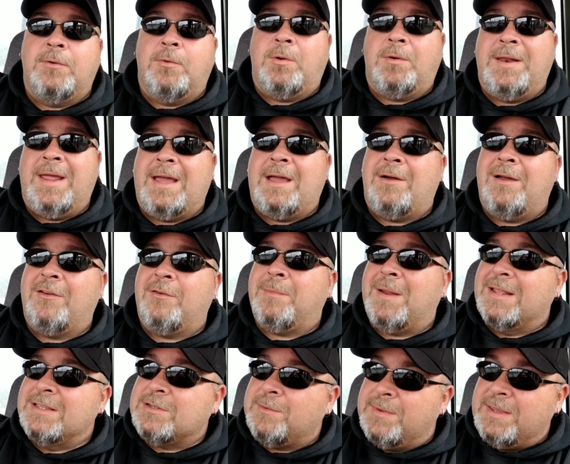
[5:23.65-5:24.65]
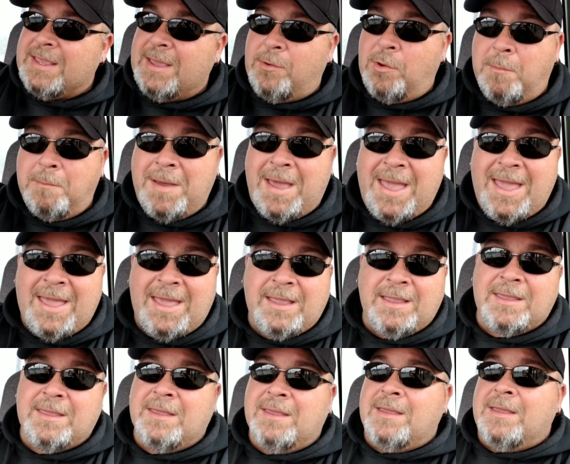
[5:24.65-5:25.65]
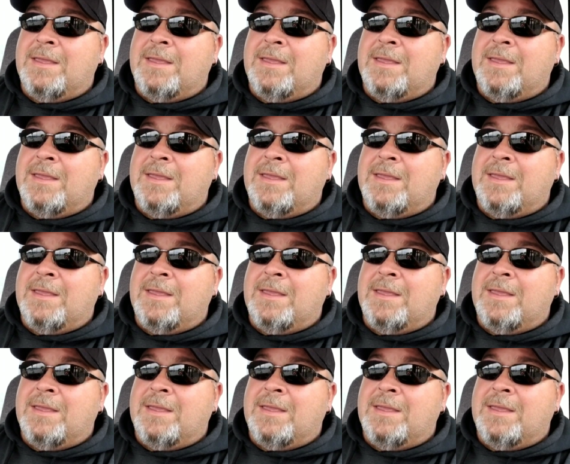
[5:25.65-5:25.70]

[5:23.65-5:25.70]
Well, now everybody's going to be coming back.